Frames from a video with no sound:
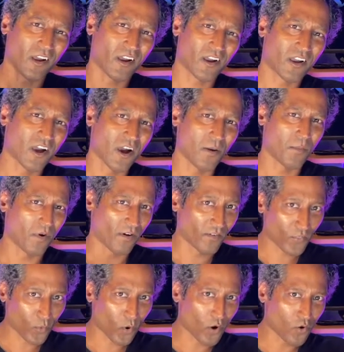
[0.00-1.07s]
a cup of
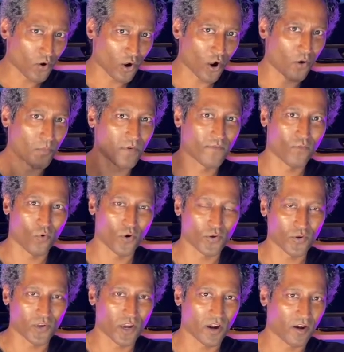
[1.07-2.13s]
throat coat before
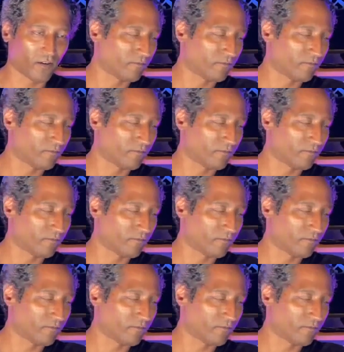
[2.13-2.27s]
you come.